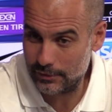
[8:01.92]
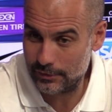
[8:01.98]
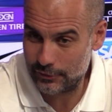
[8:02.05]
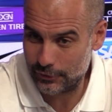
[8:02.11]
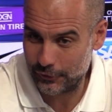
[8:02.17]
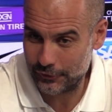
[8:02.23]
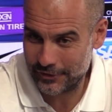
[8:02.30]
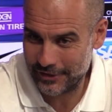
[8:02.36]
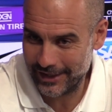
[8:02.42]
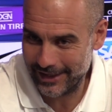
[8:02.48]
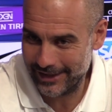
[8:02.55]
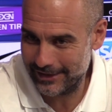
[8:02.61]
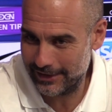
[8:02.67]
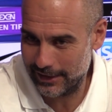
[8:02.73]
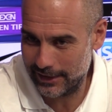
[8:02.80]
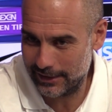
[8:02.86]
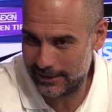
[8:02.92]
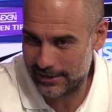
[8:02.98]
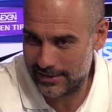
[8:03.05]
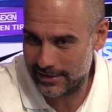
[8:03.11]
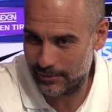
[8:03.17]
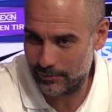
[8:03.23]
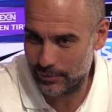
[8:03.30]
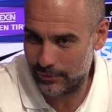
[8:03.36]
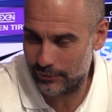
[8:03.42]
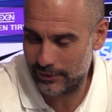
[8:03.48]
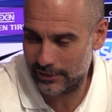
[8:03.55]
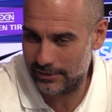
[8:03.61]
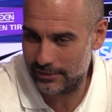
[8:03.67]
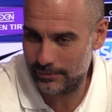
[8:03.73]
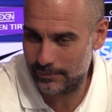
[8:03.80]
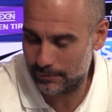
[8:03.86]
Solskjaer. I understand
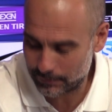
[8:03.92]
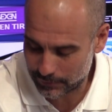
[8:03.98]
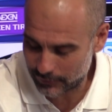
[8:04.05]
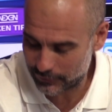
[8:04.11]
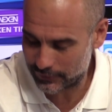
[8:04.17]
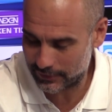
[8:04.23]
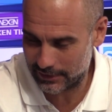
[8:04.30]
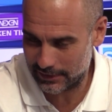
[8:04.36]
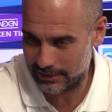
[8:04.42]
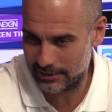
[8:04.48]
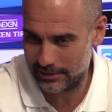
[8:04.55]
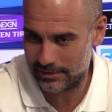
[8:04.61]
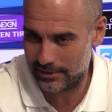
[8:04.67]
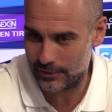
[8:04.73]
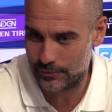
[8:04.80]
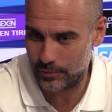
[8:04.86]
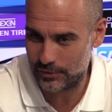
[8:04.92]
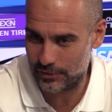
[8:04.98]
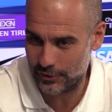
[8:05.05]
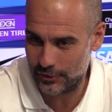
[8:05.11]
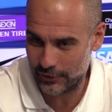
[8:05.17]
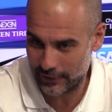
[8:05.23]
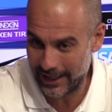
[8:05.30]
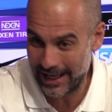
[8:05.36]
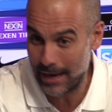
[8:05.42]
perfectly his position.